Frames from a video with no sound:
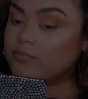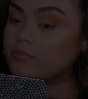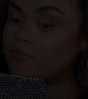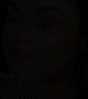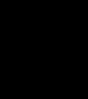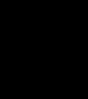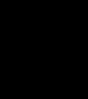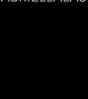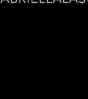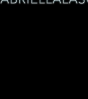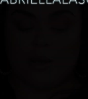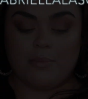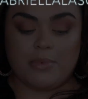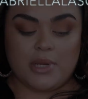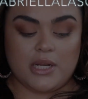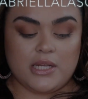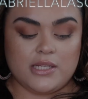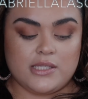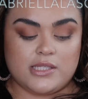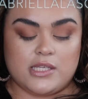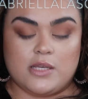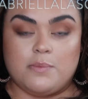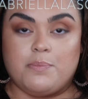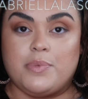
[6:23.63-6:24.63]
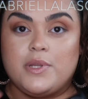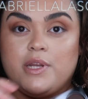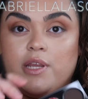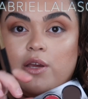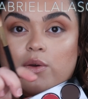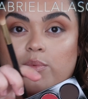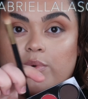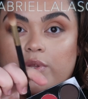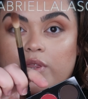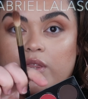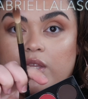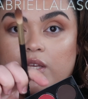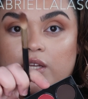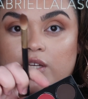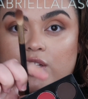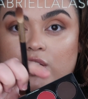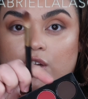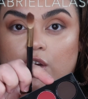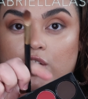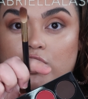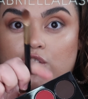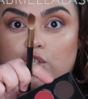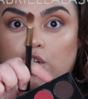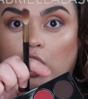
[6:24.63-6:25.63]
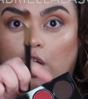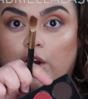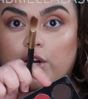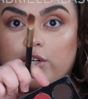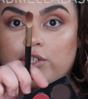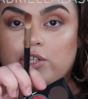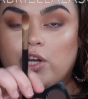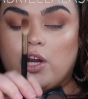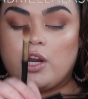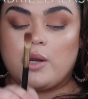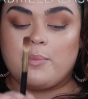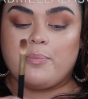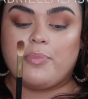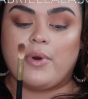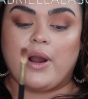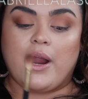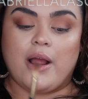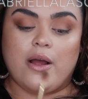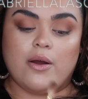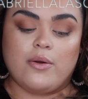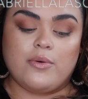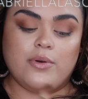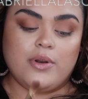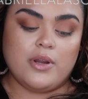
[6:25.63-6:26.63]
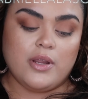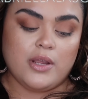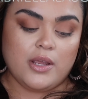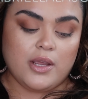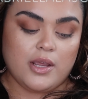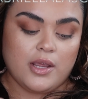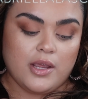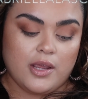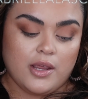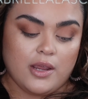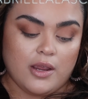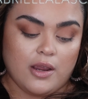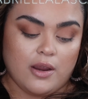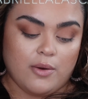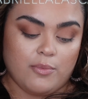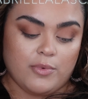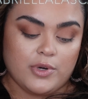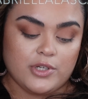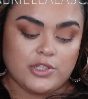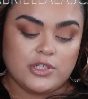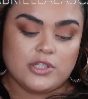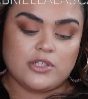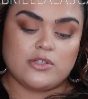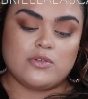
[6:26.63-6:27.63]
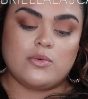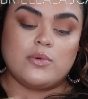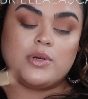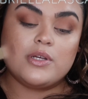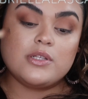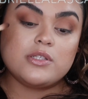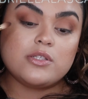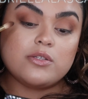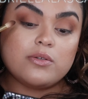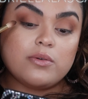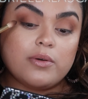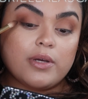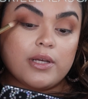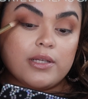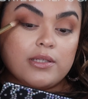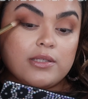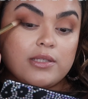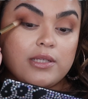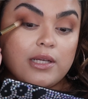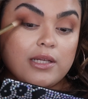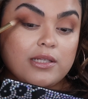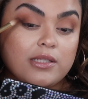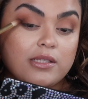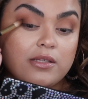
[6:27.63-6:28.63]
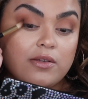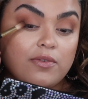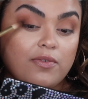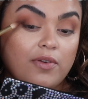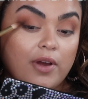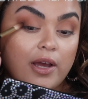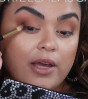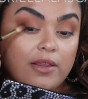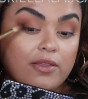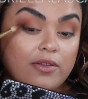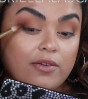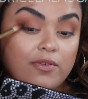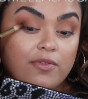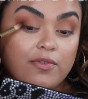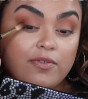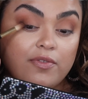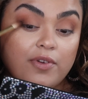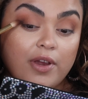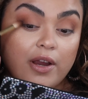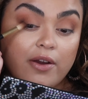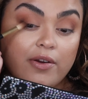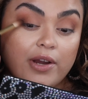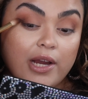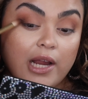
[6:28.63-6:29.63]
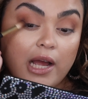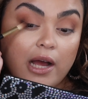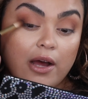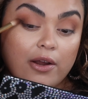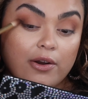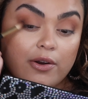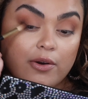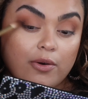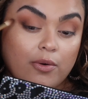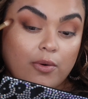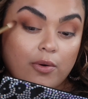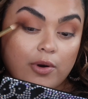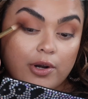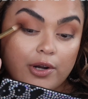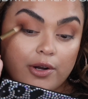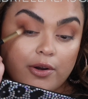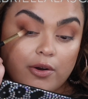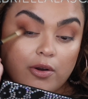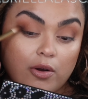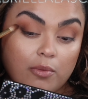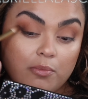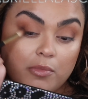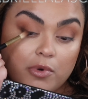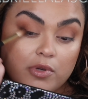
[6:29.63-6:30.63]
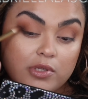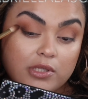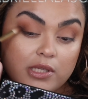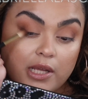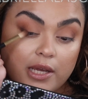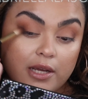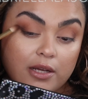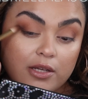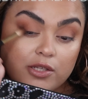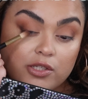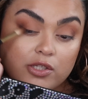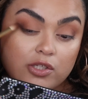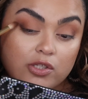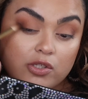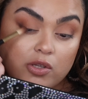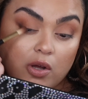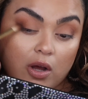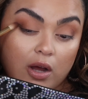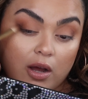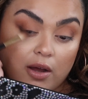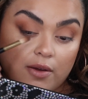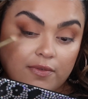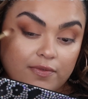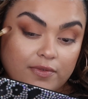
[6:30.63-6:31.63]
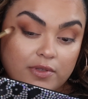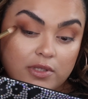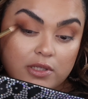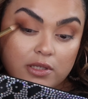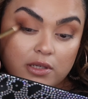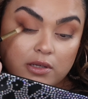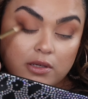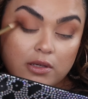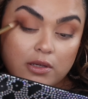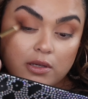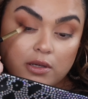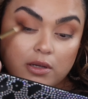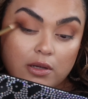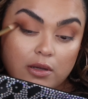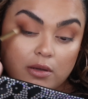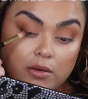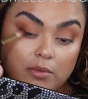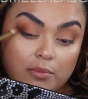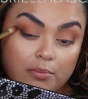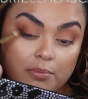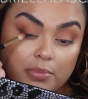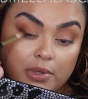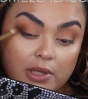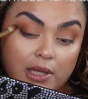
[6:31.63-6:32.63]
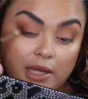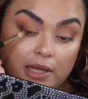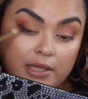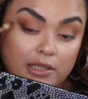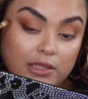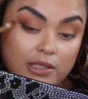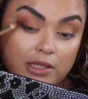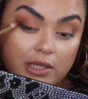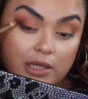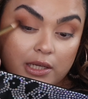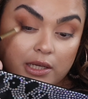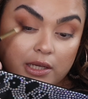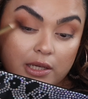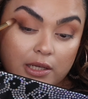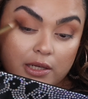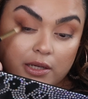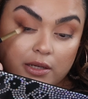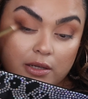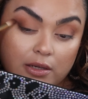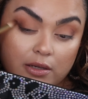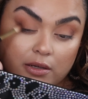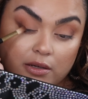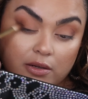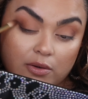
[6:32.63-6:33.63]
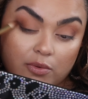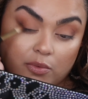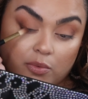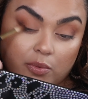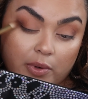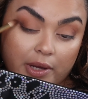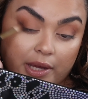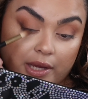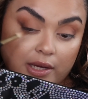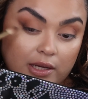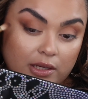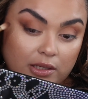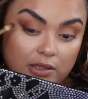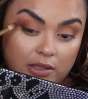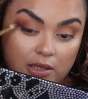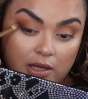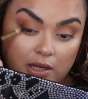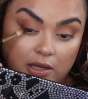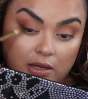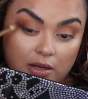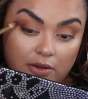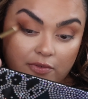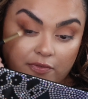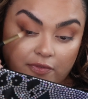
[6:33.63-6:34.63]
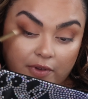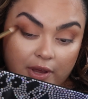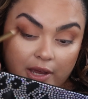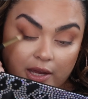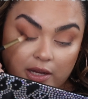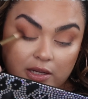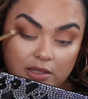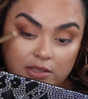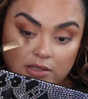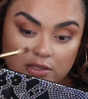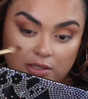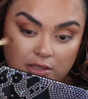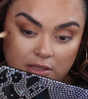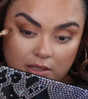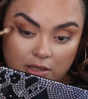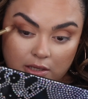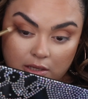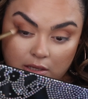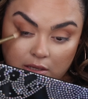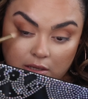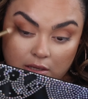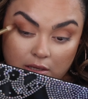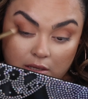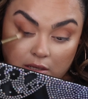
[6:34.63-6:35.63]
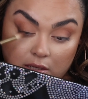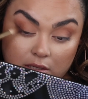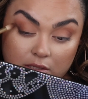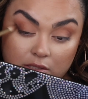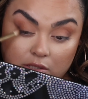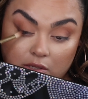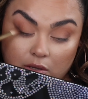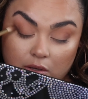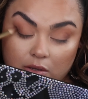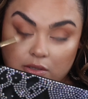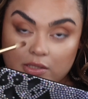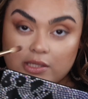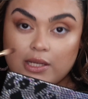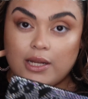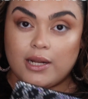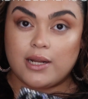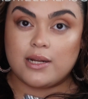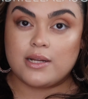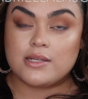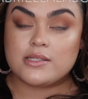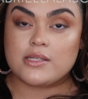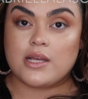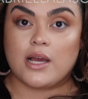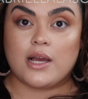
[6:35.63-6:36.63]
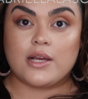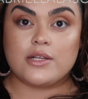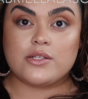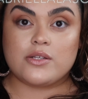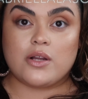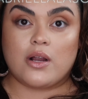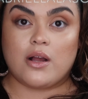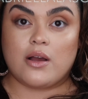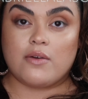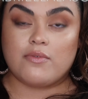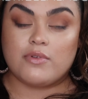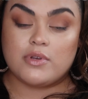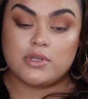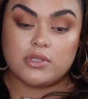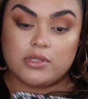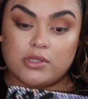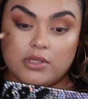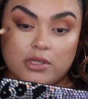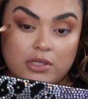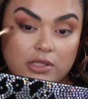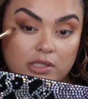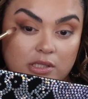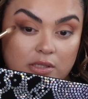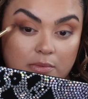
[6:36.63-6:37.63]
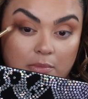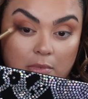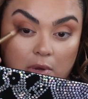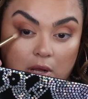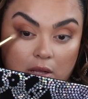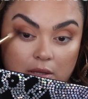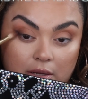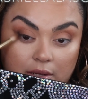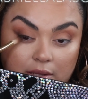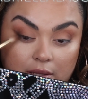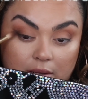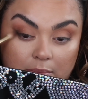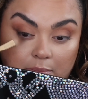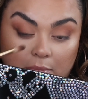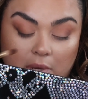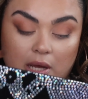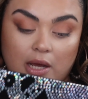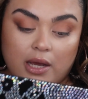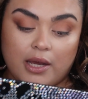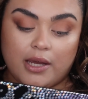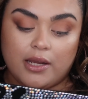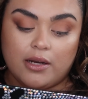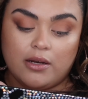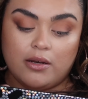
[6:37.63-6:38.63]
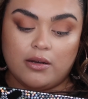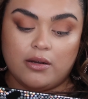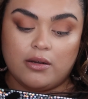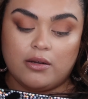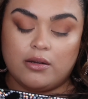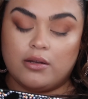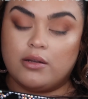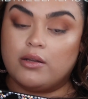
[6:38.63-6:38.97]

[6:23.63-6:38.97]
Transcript: So now I'm gonna deepen it with the dark brown, and we're just going to intensify the very outer corner, almost like a soft blended wing effect. So Selena's eyes are obviously smaller than mine,